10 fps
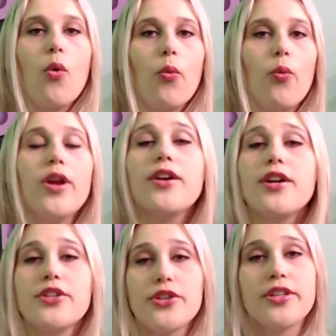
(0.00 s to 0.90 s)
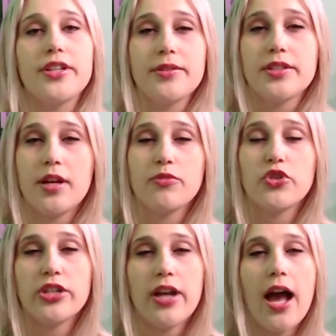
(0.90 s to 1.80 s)
we're under the
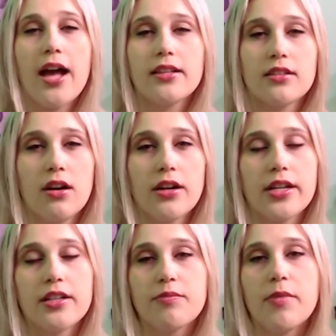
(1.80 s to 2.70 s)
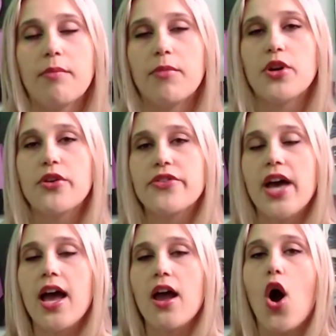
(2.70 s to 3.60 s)
assumption as an audience member
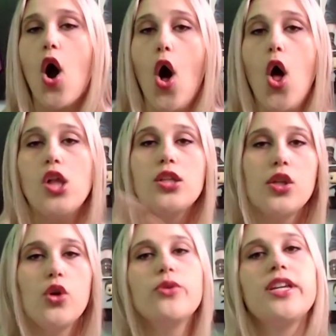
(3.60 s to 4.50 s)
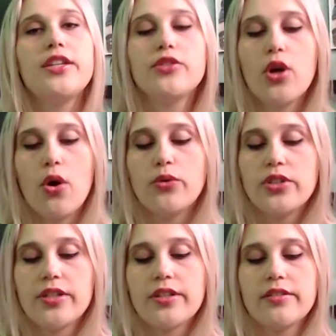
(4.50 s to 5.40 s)
that all Lokis go
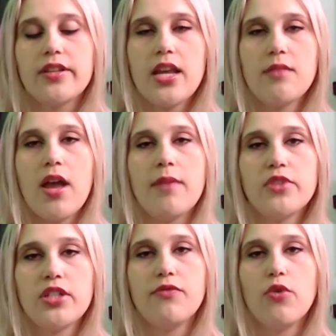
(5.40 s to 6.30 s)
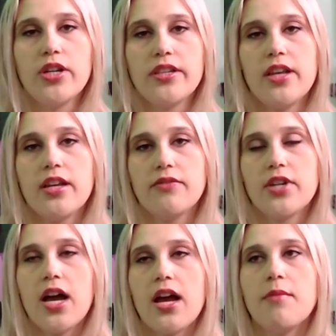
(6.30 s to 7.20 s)
to the same empty void at the end of
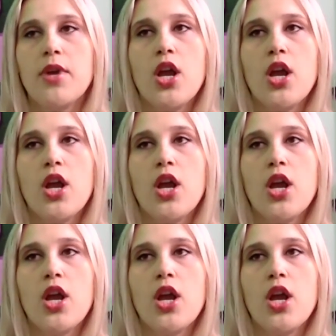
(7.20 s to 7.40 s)
time.